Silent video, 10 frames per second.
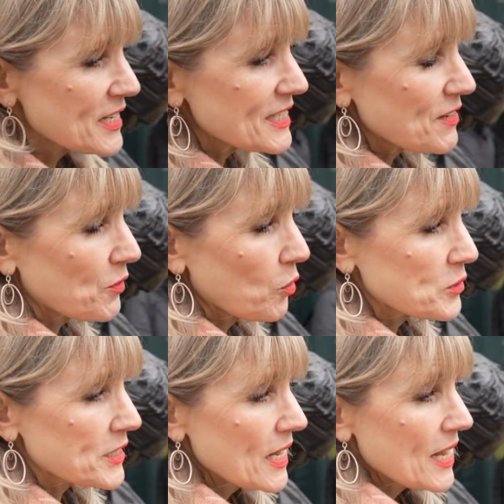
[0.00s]
This, of
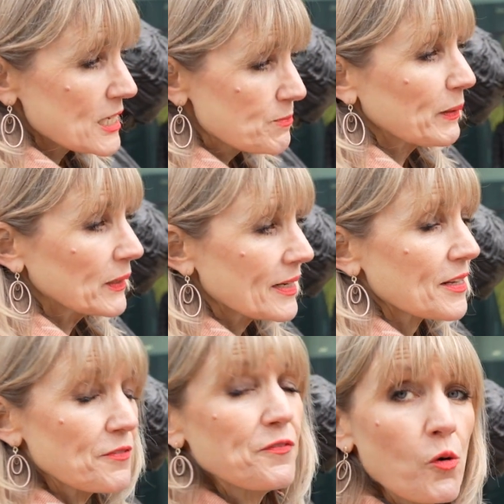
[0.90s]
course, is built
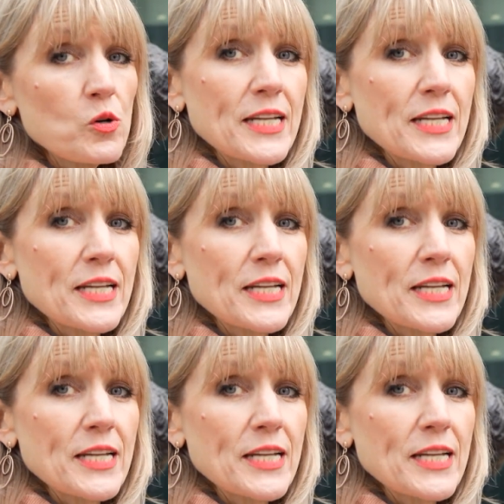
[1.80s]
another 4